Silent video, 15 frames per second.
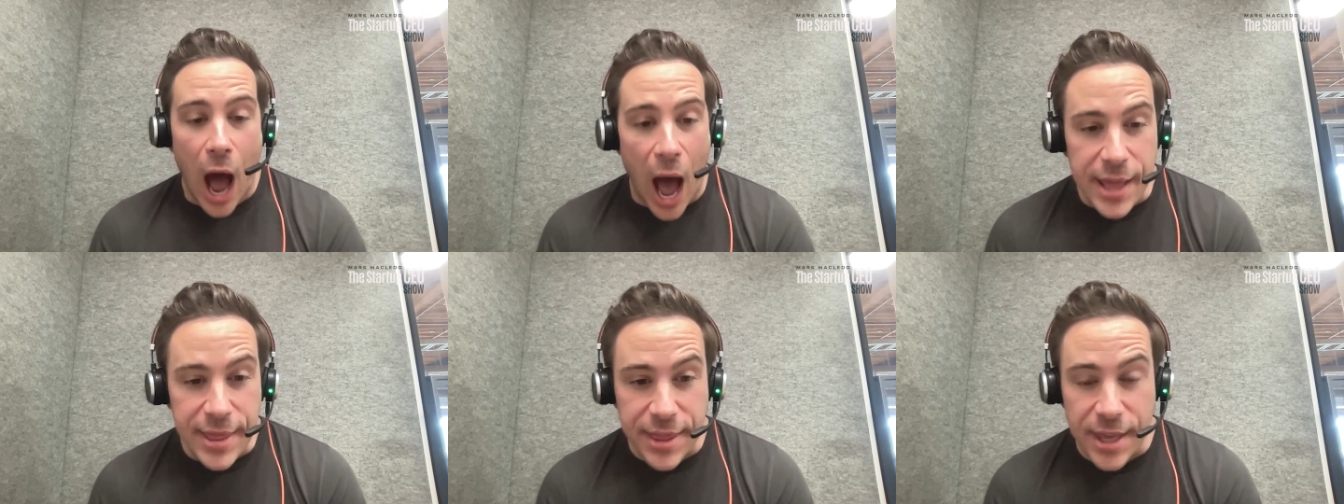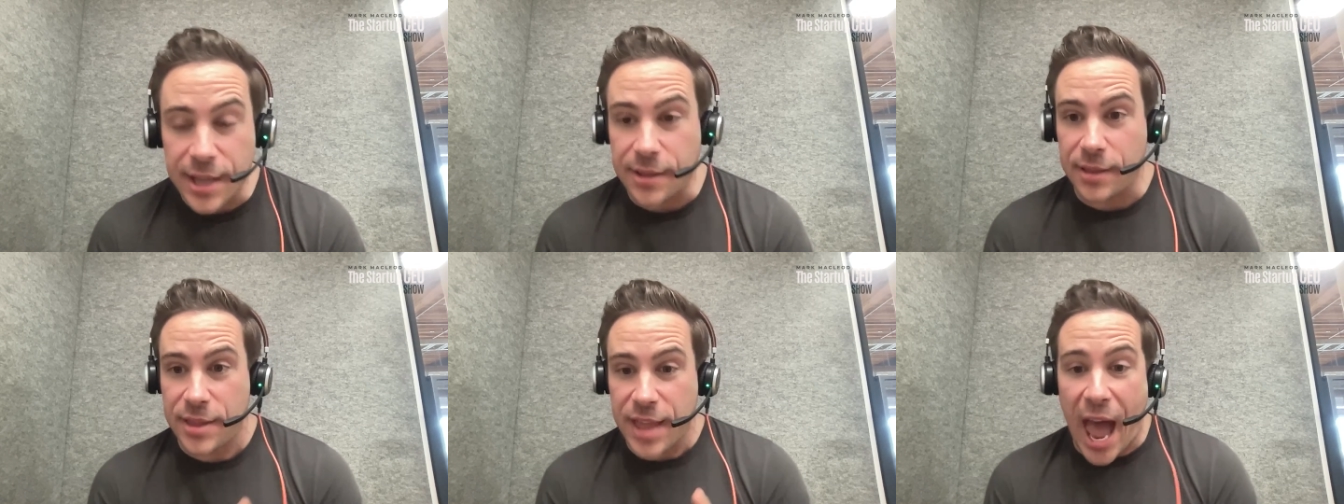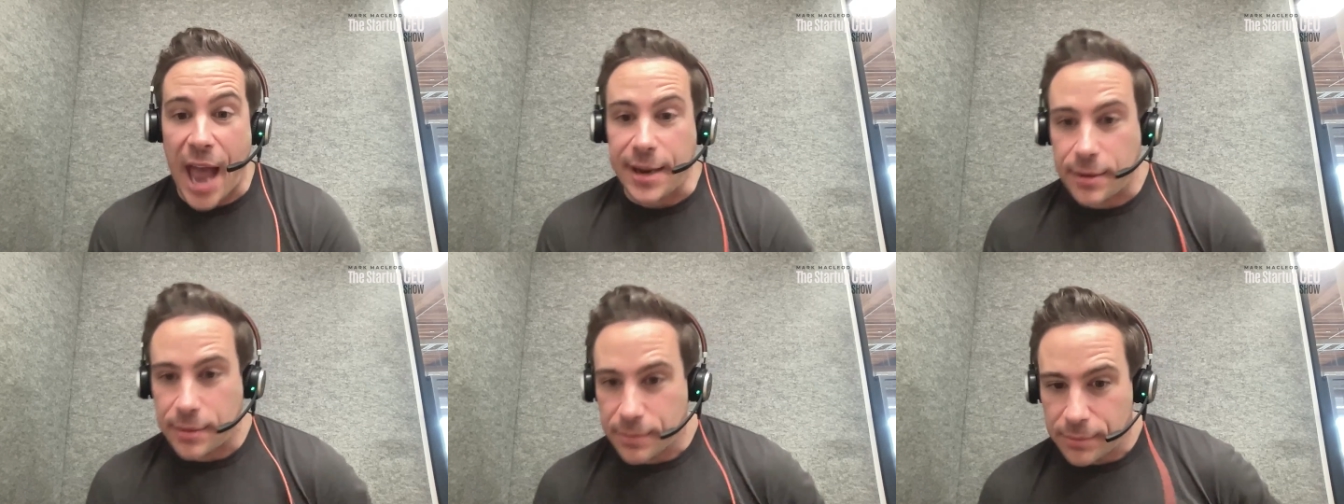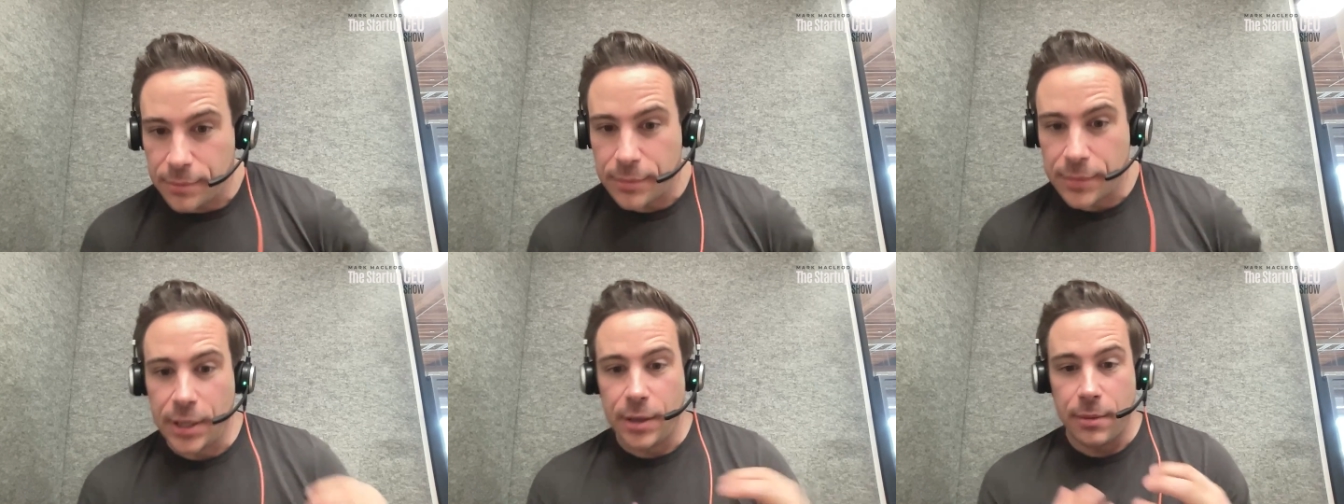I think that
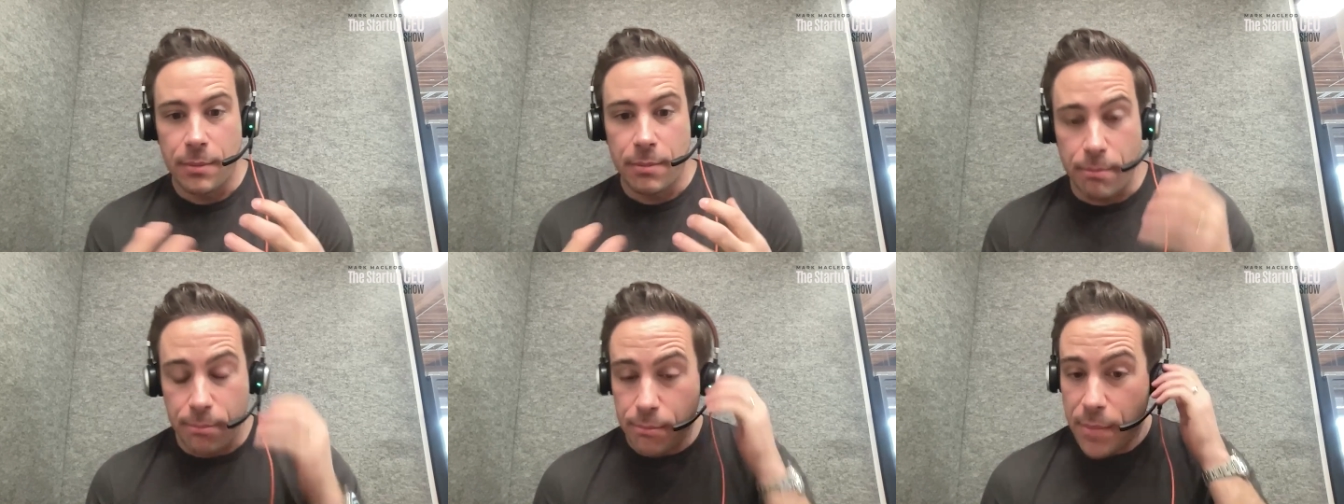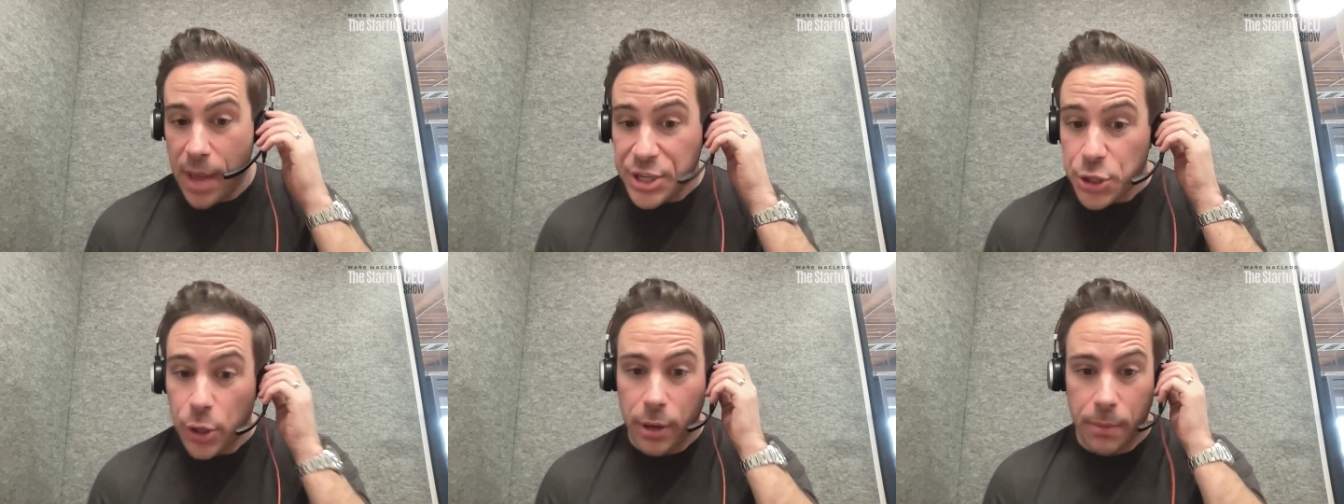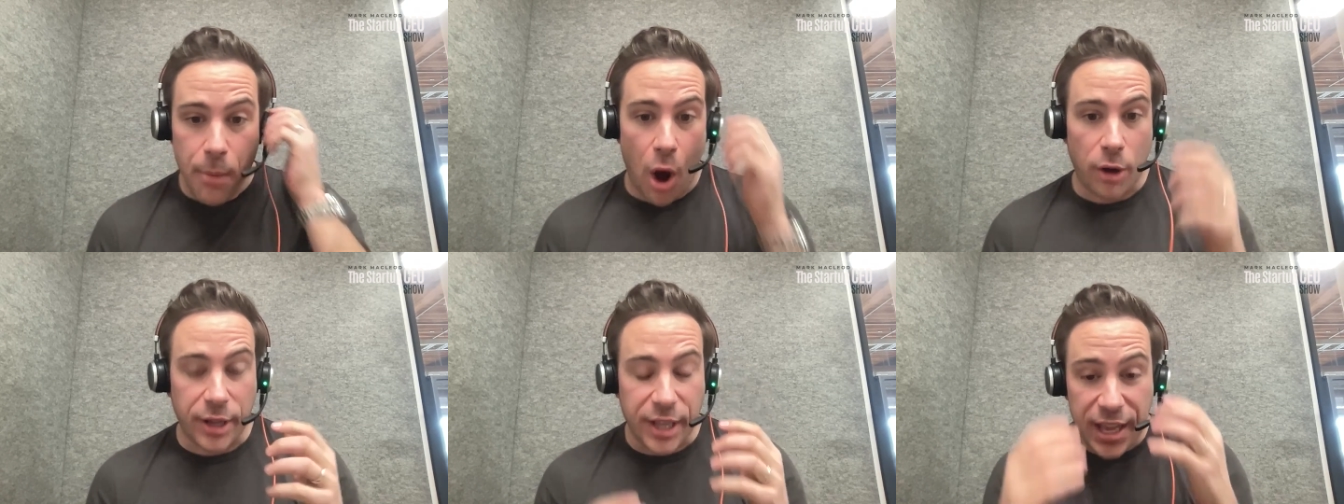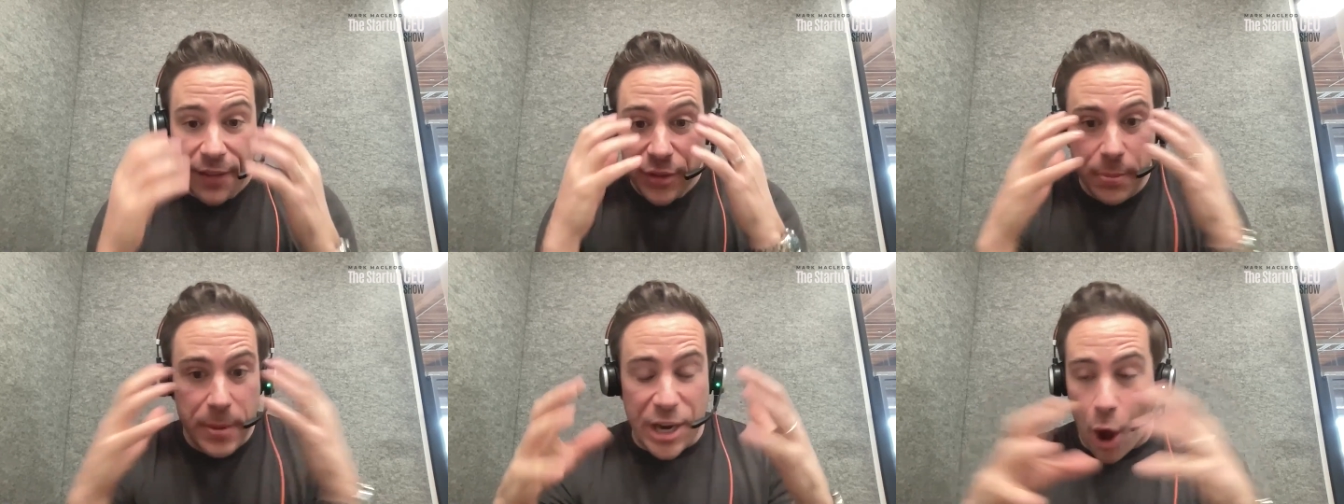metric, Mark,
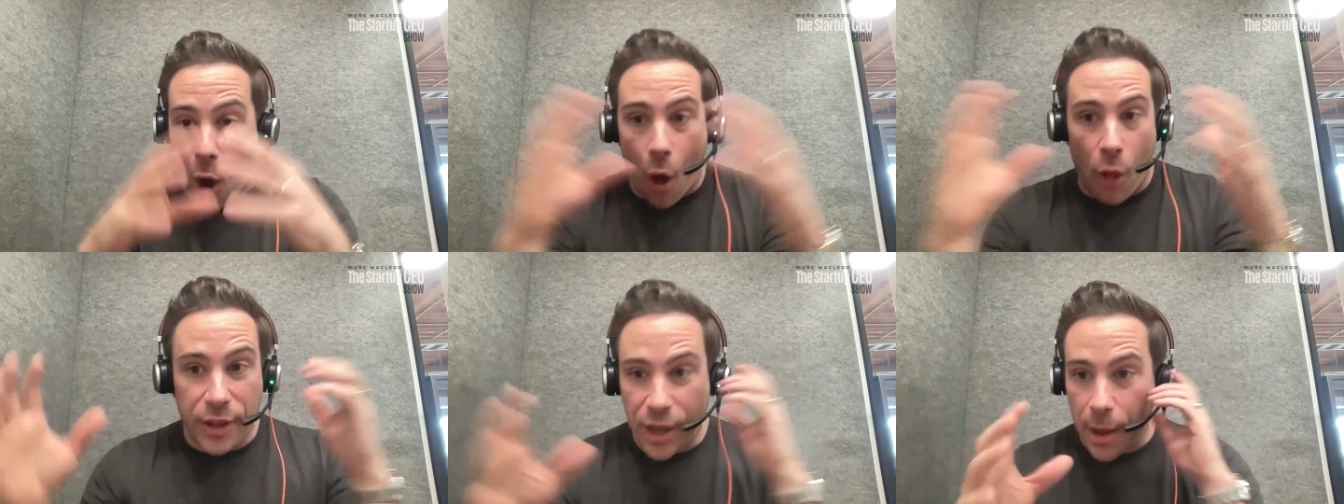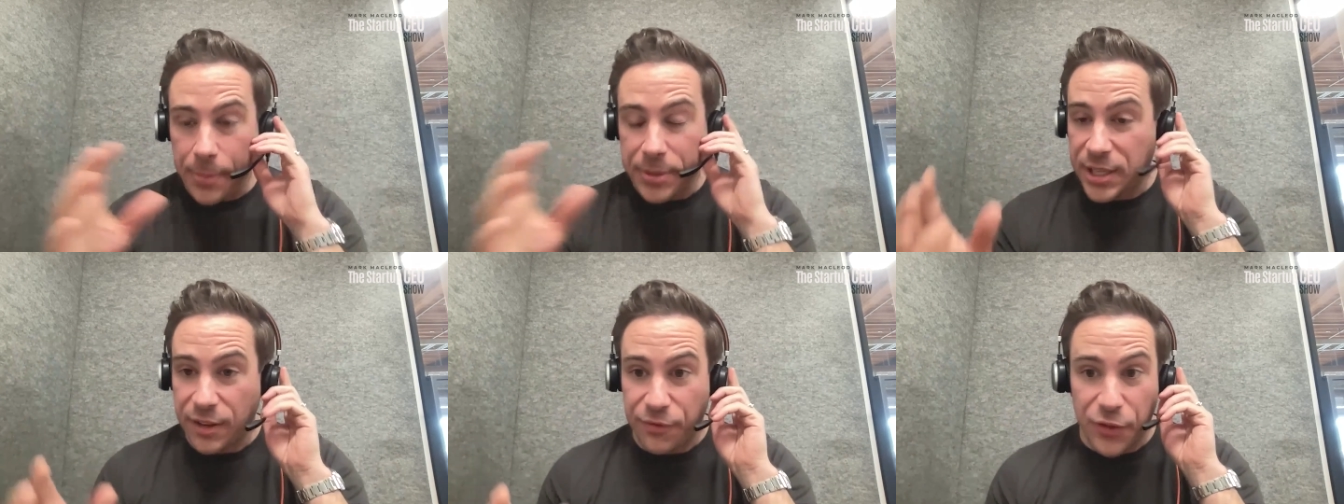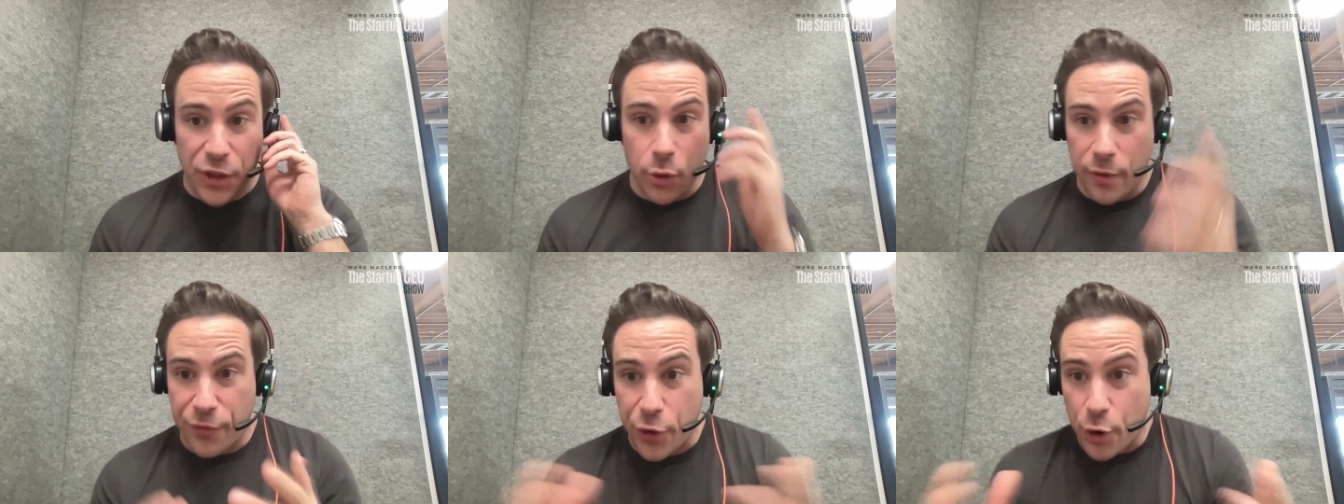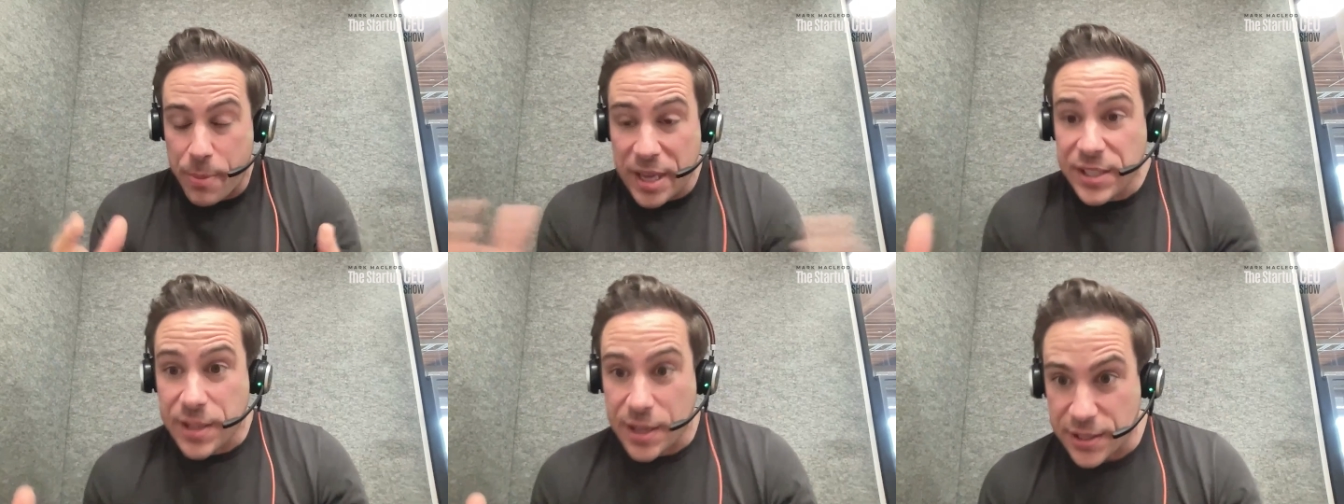gives me an all-encompassing view of their
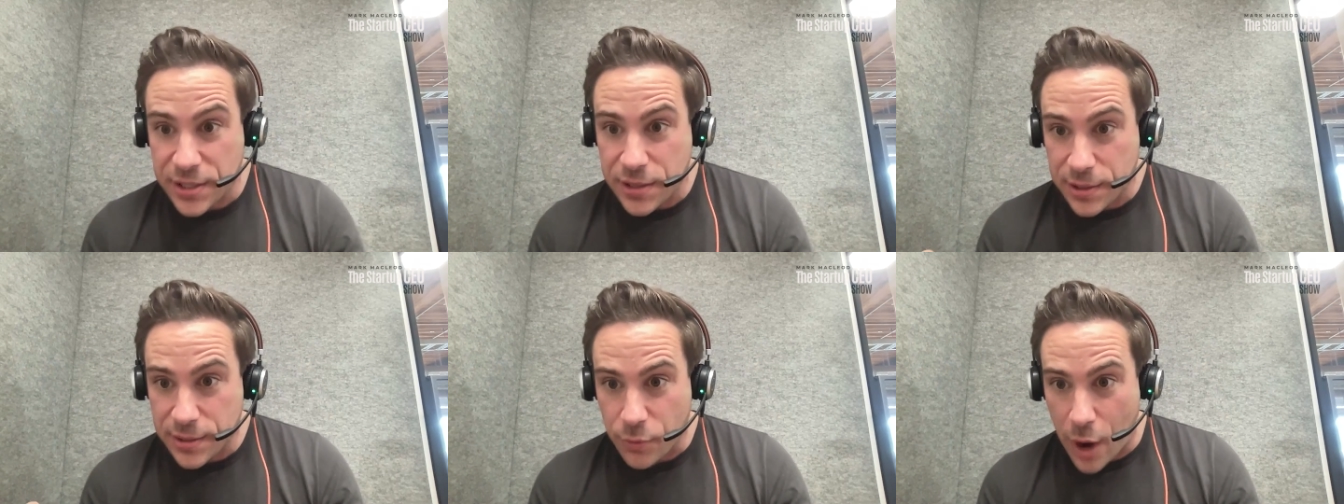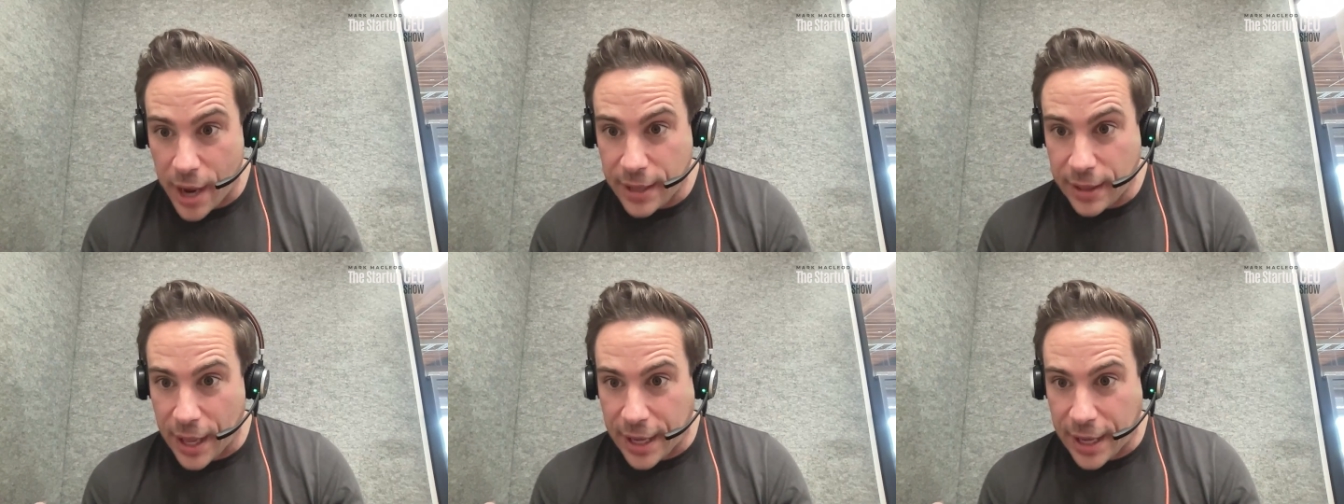business, right?